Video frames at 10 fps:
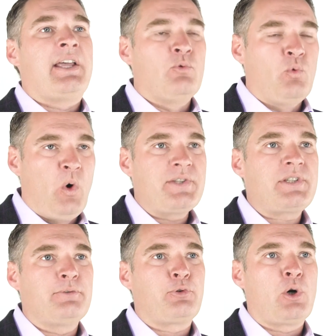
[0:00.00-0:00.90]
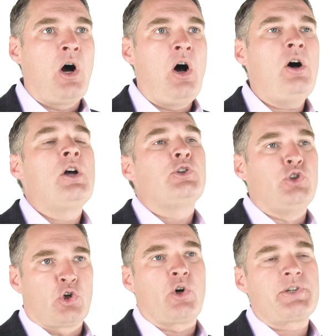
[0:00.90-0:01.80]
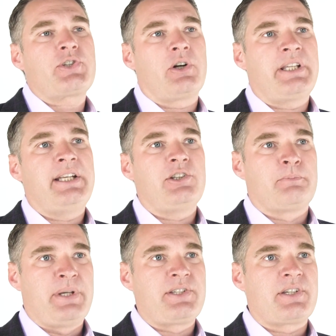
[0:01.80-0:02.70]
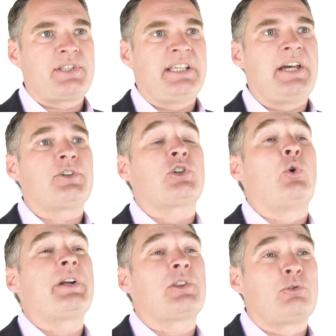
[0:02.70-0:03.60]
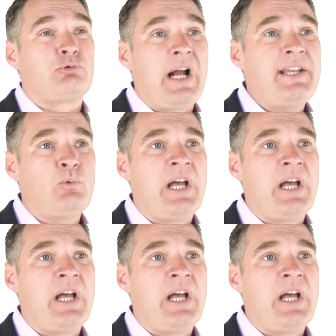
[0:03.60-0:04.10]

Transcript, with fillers: and once and for all, you're going to start getting your business together, going the right